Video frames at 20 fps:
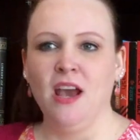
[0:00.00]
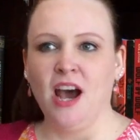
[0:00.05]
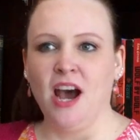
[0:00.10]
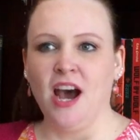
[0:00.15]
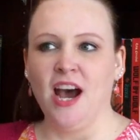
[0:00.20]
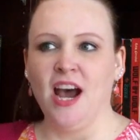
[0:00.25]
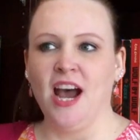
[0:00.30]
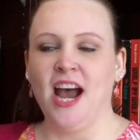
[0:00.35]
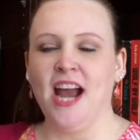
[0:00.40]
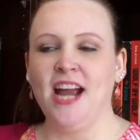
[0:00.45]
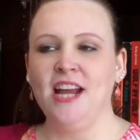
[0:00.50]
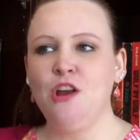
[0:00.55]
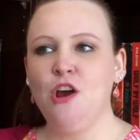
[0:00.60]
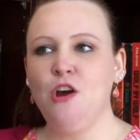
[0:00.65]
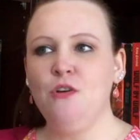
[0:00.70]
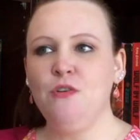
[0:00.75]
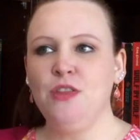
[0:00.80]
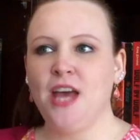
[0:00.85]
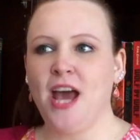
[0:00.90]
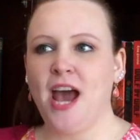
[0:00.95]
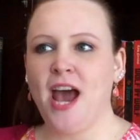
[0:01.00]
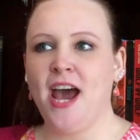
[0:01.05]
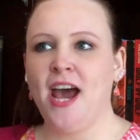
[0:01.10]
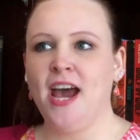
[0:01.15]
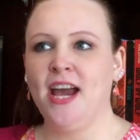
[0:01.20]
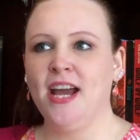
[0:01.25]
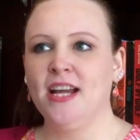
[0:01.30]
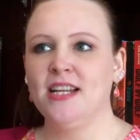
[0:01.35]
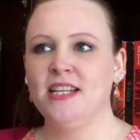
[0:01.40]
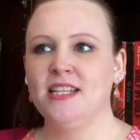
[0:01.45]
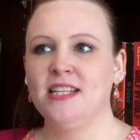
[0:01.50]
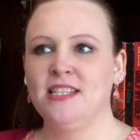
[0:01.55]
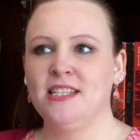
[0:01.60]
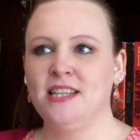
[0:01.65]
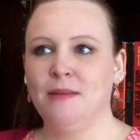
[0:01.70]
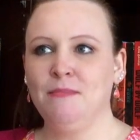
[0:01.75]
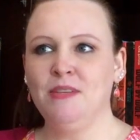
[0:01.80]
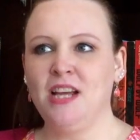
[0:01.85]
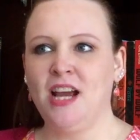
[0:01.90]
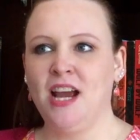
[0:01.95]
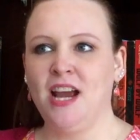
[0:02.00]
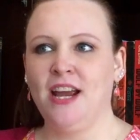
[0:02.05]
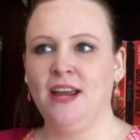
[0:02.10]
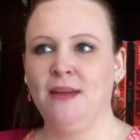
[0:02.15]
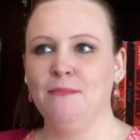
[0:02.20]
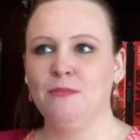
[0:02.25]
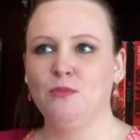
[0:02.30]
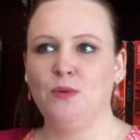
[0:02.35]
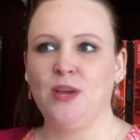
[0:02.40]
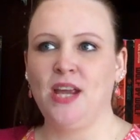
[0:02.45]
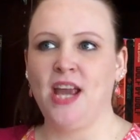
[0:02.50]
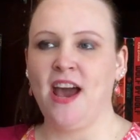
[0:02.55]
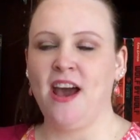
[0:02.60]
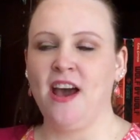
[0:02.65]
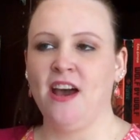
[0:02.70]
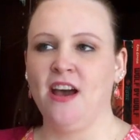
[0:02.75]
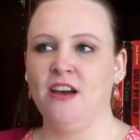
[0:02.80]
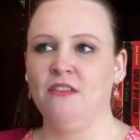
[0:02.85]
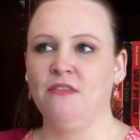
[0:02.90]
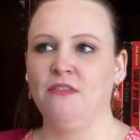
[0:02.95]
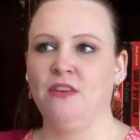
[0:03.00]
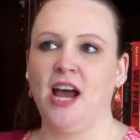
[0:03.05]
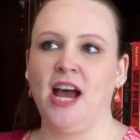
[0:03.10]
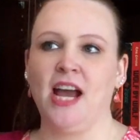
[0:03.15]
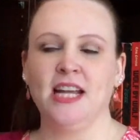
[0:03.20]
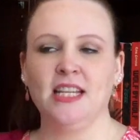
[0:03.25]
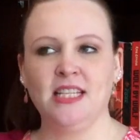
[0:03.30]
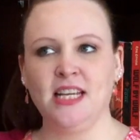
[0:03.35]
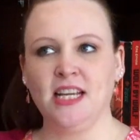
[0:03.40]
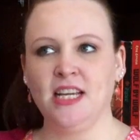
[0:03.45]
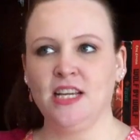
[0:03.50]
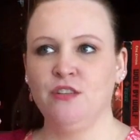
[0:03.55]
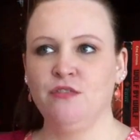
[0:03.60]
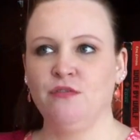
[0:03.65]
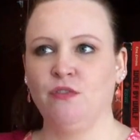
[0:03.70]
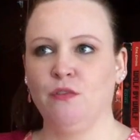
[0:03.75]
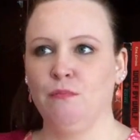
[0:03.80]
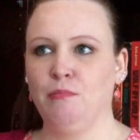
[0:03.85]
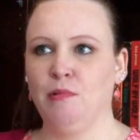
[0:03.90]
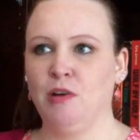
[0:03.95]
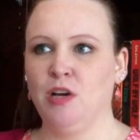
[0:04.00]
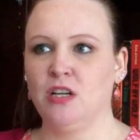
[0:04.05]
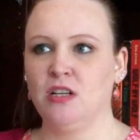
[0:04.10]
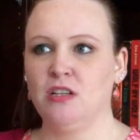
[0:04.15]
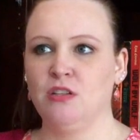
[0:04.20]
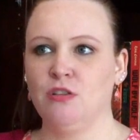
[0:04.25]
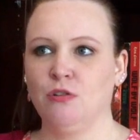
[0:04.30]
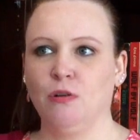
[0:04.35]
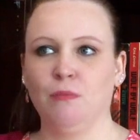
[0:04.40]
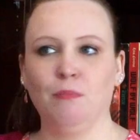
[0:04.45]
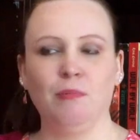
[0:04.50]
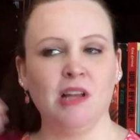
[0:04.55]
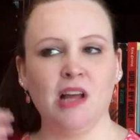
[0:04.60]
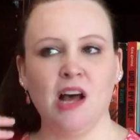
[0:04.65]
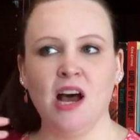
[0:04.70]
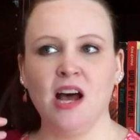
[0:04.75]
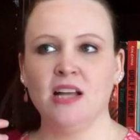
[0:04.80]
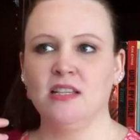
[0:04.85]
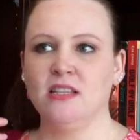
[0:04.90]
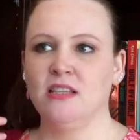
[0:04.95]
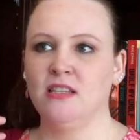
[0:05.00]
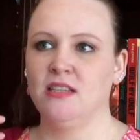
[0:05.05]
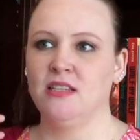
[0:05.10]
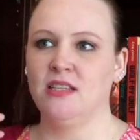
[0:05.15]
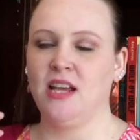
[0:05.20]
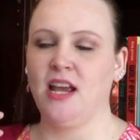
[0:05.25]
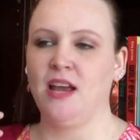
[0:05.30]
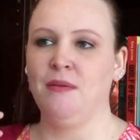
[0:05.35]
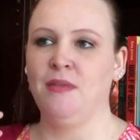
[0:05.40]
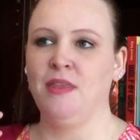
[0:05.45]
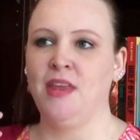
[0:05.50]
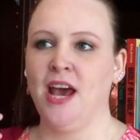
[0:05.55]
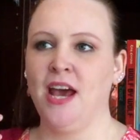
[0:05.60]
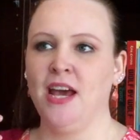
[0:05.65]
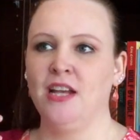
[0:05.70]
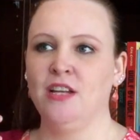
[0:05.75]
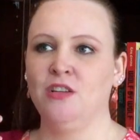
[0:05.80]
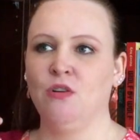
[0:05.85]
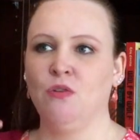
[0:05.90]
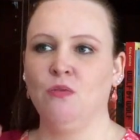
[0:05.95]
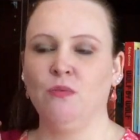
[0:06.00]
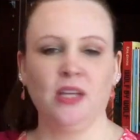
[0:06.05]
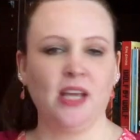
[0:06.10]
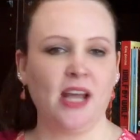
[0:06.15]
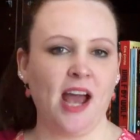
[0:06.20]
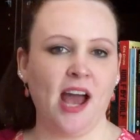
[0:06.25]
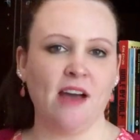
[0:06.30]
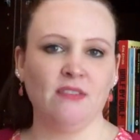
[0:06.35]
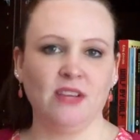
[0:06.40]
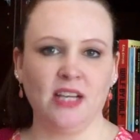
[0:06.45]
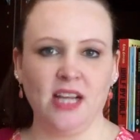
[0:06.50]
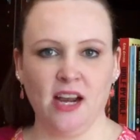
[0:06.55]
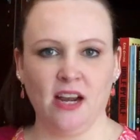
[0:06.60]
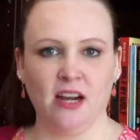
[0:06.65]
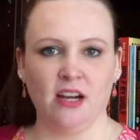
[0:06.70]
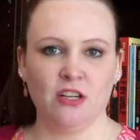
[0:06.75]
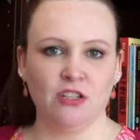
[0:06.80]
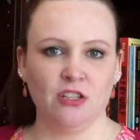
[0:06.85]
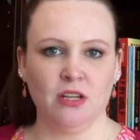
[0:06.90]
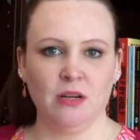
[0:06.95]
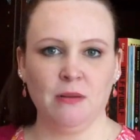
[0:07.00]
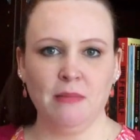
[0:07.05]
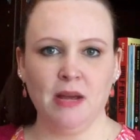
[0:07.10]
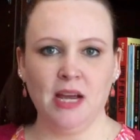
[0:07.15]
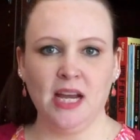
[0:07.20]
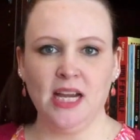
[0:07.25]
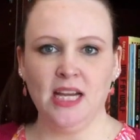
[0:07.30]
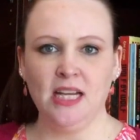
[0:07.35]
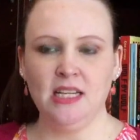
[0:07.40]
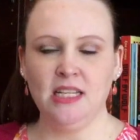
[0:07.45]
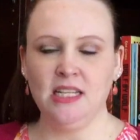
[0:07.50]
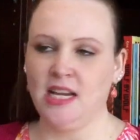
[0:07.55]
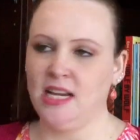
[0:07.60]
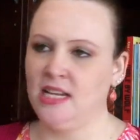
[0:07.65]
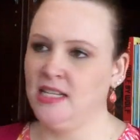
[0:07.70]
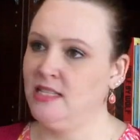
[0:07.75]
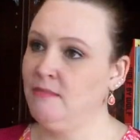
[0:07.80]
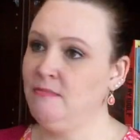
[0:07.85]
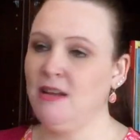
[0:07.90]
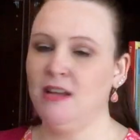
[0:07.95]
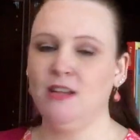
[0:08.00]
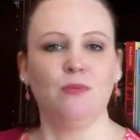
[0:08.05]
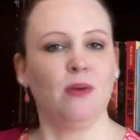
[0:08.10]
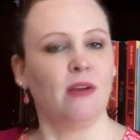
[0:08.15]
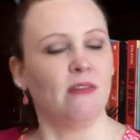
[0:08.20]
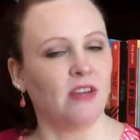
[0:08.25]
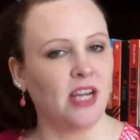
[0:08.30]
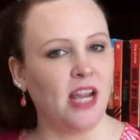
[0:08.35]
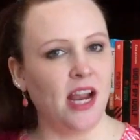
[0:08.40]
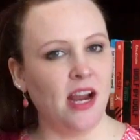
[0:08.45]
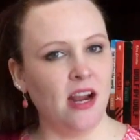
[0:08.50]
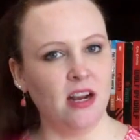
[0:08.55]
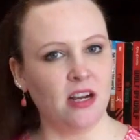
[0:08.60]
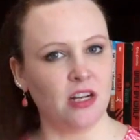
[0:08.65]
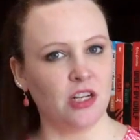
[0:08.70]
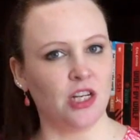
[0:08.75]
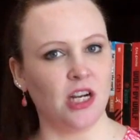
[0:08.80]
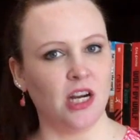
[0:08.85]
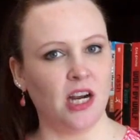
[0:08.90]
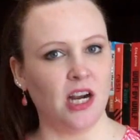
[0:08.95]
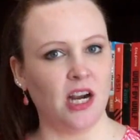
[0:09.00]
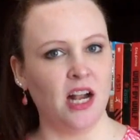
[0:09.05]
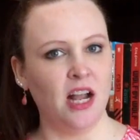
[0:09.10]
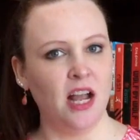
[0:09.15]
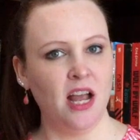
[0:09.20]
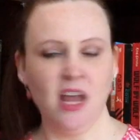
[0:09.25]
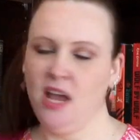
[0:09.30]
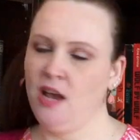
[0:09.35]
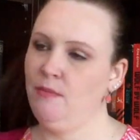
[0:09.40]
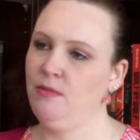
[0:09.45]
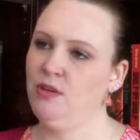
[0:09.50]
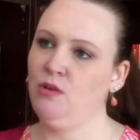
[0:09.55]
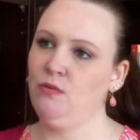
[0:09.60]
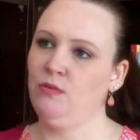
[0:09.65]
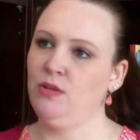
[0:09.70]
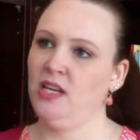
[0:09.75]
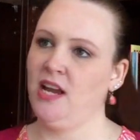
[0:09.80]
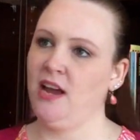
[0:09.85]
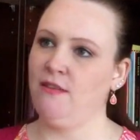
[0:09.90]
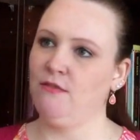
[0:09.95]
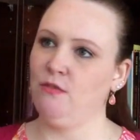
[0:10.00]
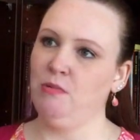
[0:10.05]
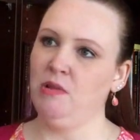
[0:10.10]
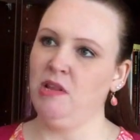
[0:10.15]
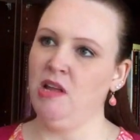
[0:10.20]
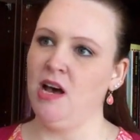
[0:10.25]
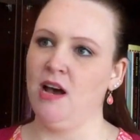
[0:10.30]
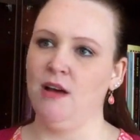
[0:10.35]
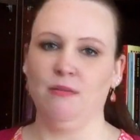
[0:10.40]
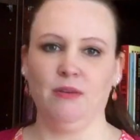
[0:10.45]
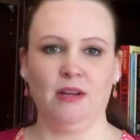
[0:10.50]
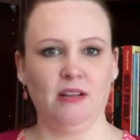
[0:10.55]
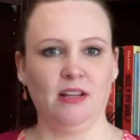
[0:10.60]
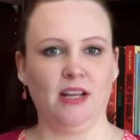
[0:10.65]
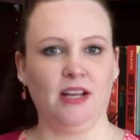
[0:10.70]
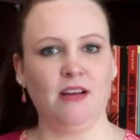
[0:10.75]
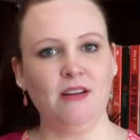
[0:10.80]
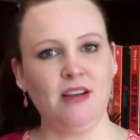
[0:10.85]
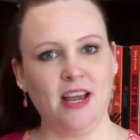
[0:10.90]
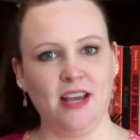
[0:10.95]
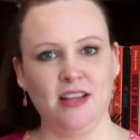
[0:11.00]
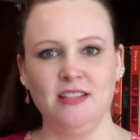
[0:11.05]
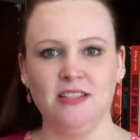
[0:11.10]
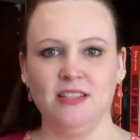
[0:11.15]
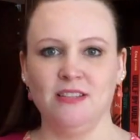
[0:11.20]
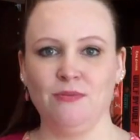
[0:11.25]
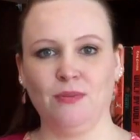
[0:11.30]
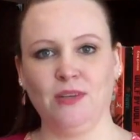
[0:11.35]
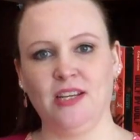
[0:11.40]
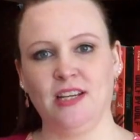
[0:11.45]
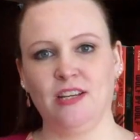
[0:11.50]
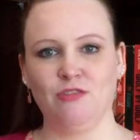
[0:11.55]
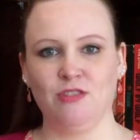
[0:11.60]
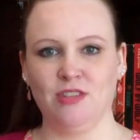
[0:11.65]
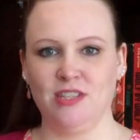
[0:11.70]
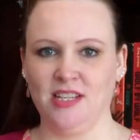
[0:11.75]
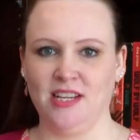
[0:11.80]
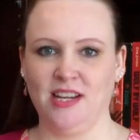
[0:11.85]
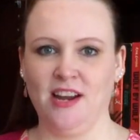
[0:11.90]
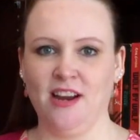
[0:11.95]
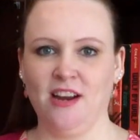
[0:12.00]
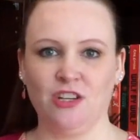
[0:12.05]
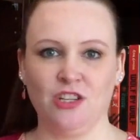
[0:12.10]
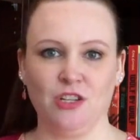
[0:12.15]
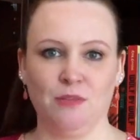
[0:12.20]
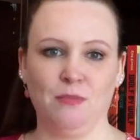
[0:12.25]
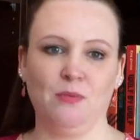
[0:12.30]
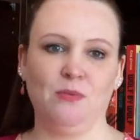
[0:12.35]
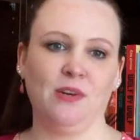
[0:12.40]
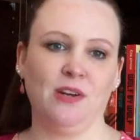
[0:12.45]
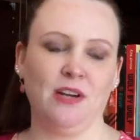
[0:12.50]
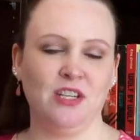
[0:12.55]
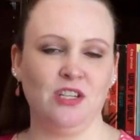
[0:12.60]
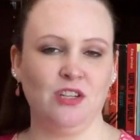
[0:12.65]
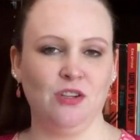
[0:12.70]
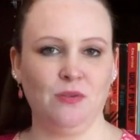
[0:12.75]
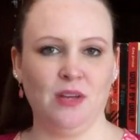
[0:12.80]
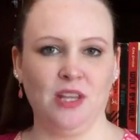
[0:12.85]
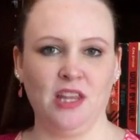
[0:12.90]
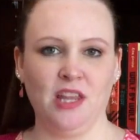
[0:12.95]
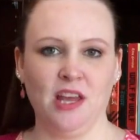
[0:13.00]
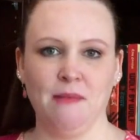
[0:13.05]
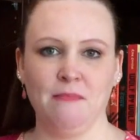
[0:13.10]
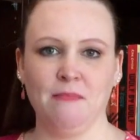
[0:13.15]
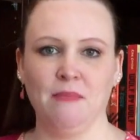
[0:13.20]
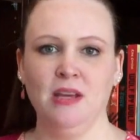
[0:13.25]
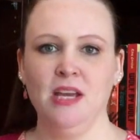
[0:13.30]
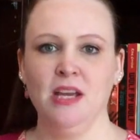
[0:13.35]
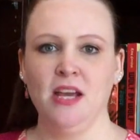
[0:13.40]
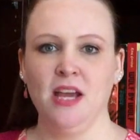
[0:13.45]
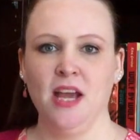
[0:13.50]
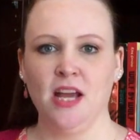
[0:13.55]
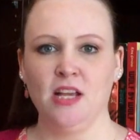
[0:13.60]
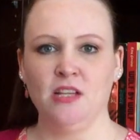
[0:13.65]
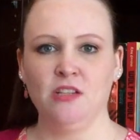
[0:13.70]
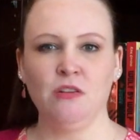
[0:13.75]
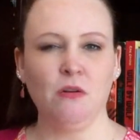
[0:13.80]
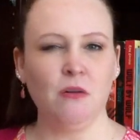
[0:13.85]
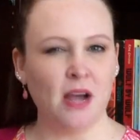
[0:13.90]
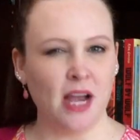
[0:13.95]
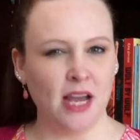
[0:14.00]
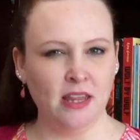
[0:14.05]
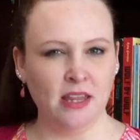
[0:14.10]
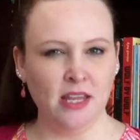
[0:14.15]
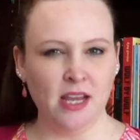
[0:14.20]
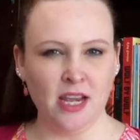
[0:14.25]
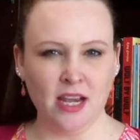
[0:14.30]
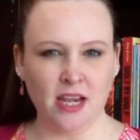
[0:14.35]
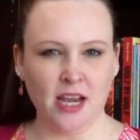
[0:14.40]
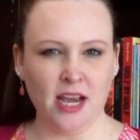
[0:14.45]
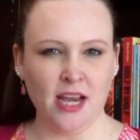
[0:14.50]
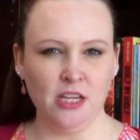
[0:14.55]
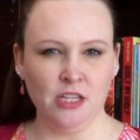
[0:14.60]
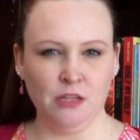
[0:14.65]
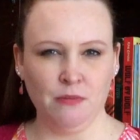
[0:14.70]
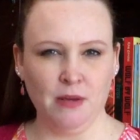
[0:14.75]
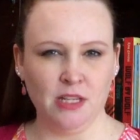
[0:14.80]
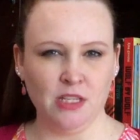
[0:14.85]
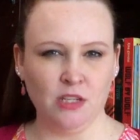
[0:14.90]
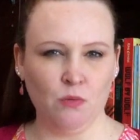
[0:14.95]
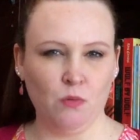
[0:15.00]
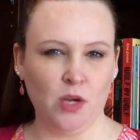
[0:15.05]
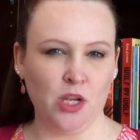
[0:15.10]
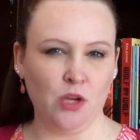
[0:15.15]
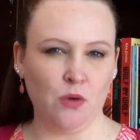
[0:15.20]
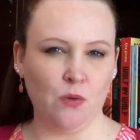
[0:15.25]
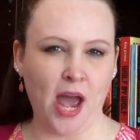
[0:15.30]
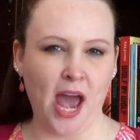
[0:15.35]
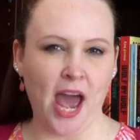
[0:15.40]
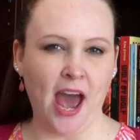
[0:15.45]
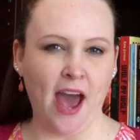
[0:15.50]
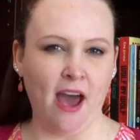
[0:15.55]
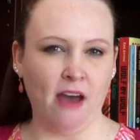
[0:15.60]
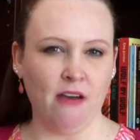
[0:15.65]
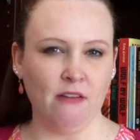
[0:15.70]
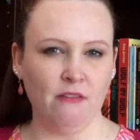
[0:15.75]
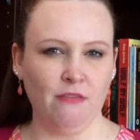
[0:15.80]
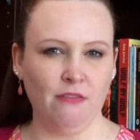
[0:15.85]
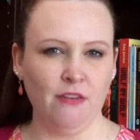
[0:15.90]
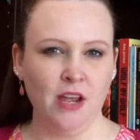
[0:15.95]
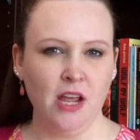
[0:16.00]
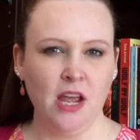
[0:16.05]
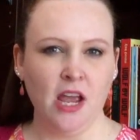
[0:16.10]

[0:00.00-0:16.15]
I know that sometimes we have ideas for books or plots that don't really have a character in mind, and sometimes we have a character and we don't really have a plot. We're like, okay, this is a really interesting character, but what do I do with them? And so I think it kind of depends on what you have.